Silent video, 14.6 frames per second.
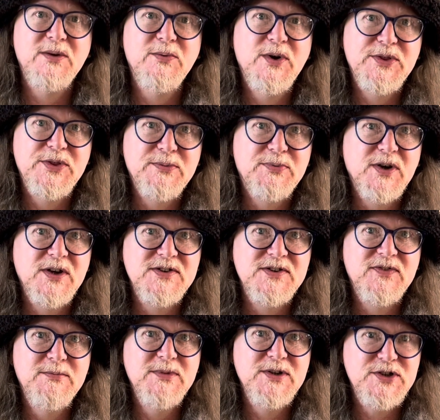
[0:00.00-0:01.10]
worth the price of
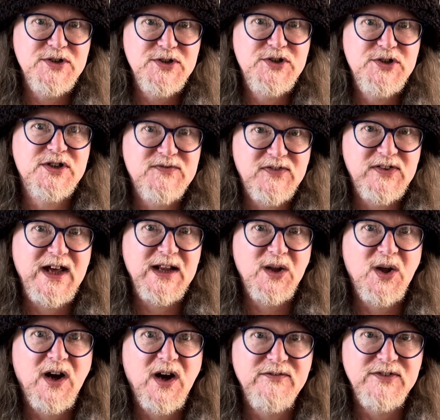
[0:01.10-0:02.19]
admission just for that
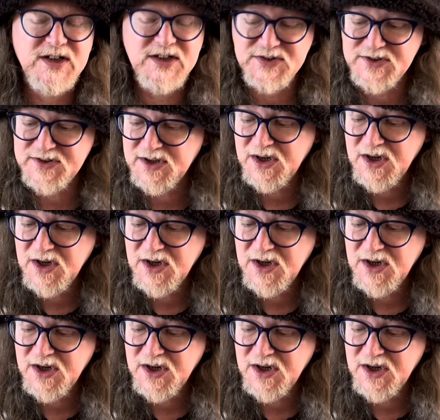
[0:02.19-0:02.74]
live disc.